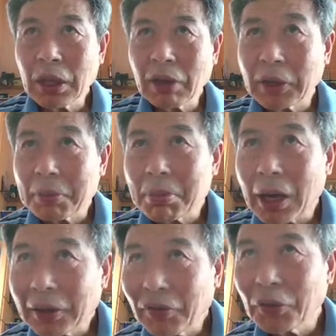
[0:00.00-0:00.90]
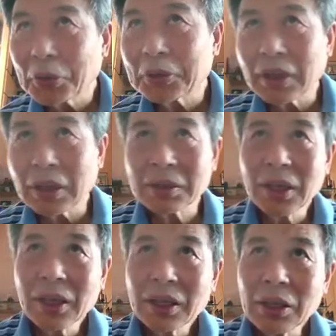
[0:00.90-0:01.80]
are very mindful
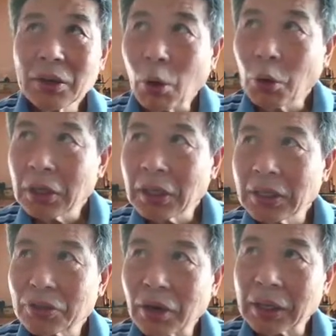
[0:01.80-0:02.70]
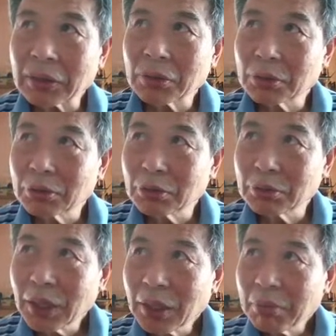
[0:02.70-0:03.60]
in only trying
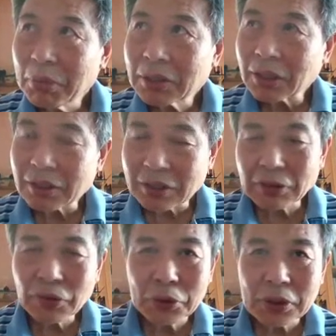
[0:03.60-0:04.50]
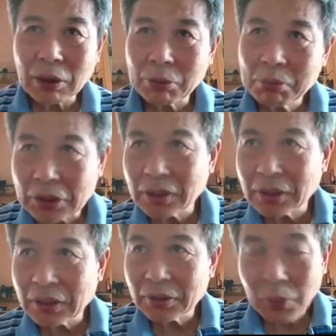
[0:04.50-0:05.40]
to be successful in our
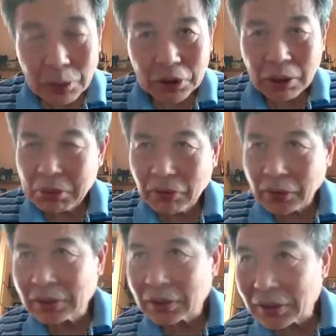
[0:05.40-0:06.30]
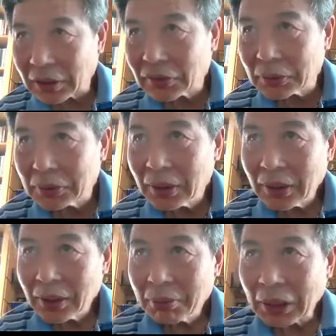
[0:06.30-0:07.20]
business, well, we can be very successful.
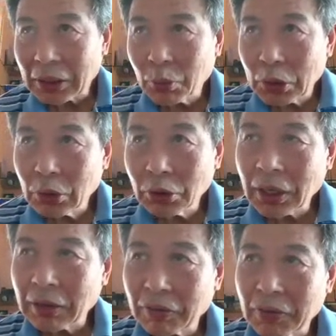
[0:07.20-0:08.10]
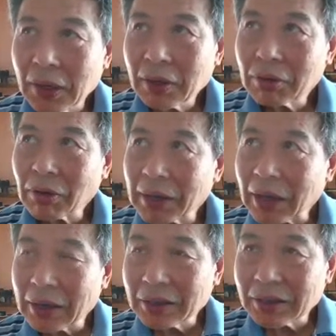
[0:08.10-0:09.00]
But if we don't have
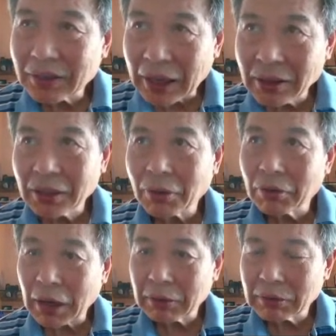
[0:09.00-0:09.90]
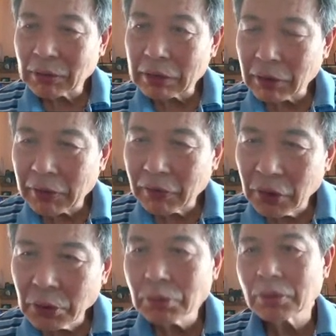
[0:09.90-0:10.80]
right understanding or right
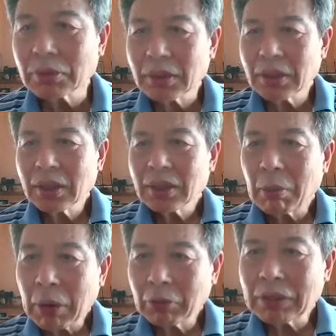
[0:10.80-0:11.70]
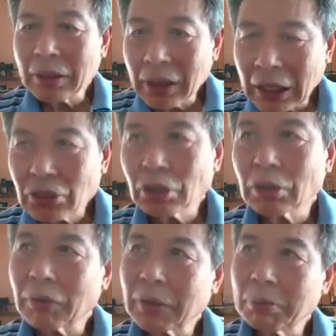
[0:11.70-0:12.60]
views about the nature
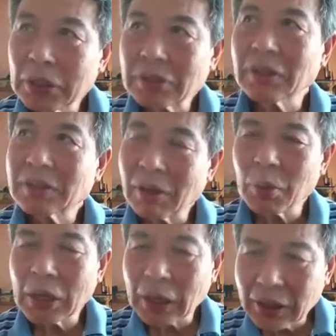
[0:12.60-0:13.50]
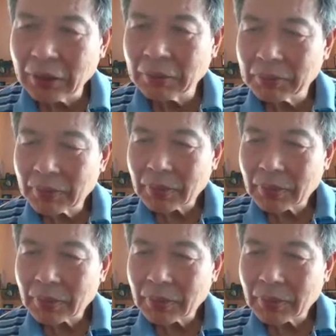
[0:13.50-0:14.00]
of the business that we are in,